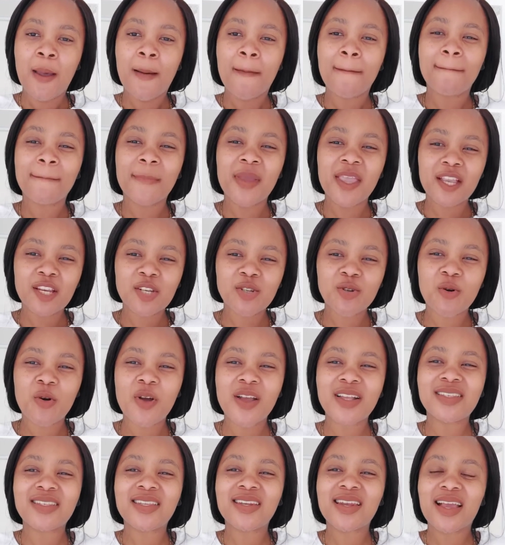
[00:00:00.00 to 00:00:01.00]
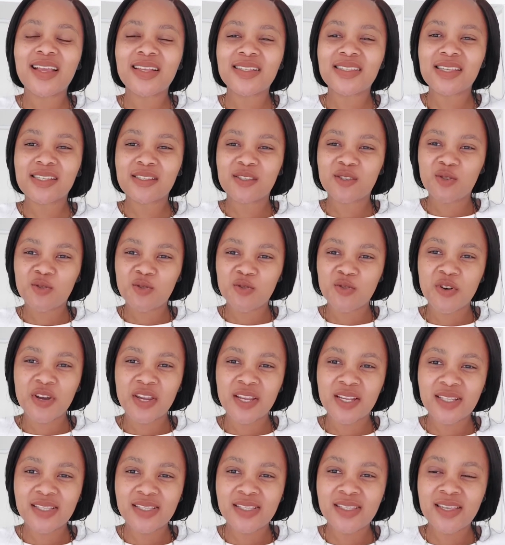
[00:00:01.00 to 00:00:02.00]
Make sure it's nice and
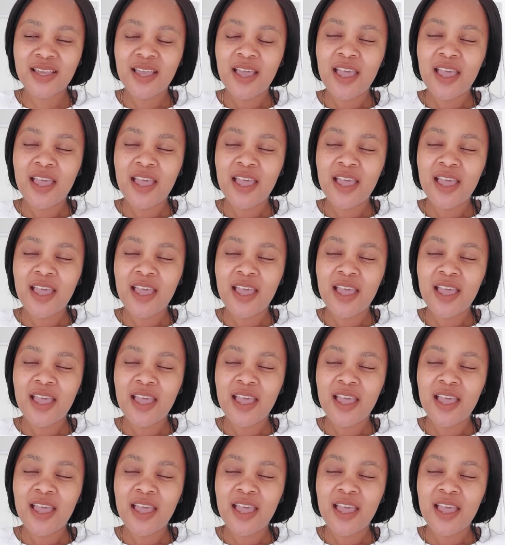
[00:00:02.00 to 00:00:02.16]
straight.